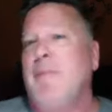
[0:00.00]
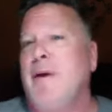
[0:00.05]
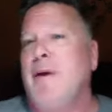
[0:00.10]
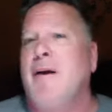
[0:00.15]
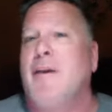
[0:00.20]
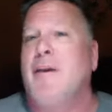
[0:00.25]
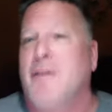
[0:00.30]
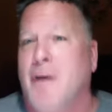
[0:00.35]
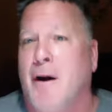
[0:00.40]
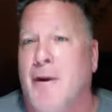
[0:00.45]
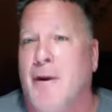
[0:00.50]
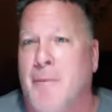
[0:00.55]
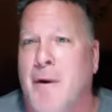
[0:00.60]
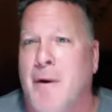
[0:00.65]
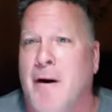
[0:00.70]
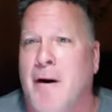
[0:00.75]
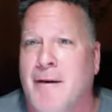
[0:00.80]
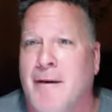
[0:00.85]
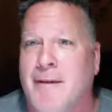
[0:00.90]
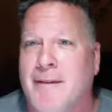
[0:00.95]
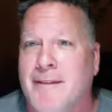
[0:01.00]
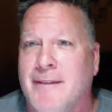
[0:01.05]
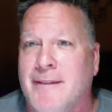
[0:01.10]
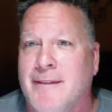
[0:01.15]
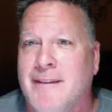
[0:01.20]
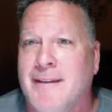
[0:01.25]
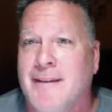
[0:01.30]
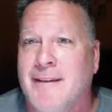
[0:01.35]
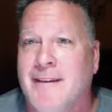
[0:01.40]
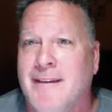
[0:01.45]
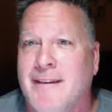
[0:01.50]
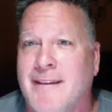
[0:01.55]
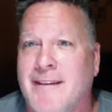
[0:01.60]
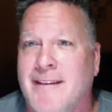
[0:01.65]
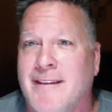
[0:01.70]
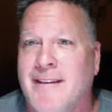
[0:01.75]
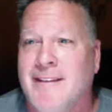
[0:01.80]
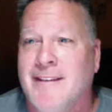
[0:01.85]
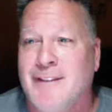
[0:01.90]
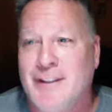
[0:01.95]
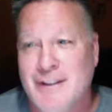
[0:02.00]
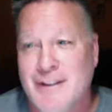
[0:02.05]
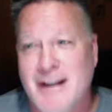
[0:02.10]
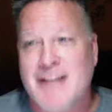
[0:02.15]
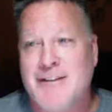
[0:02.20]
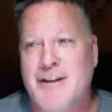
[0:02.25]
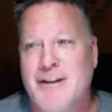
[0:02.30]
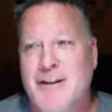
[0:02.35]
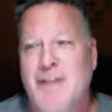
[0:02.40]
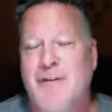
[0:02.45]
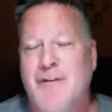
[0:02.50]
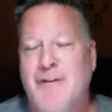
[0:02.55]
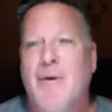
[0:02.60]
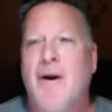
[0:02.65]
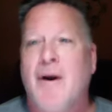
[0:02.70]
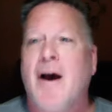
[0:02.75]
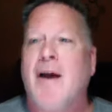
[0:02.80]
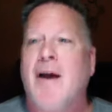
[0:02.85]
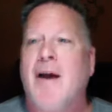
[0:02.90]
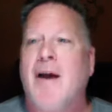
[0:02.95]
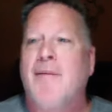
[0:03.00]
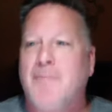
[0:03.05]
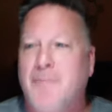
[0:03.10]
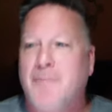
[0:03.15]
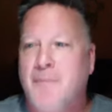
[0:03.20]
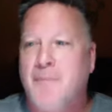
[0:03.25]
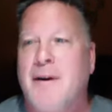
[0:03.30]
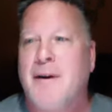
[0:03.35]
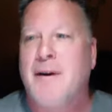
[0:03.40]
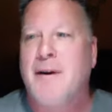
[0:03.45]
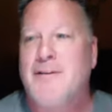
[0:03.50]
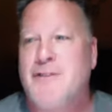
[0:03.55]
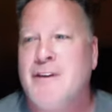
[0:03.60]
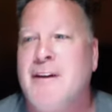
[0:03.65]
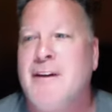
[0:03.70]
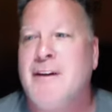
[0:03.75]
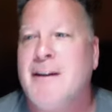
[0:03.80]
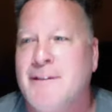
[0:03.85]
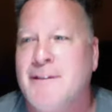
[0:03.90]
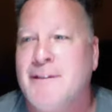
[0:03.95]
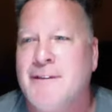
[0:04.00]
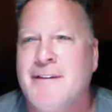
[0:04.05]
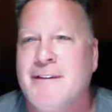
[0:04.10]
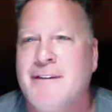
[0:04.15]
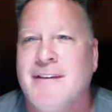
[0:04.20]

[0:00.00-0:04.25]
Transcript: on a call tomorrow. She's got stuff going on, but she is.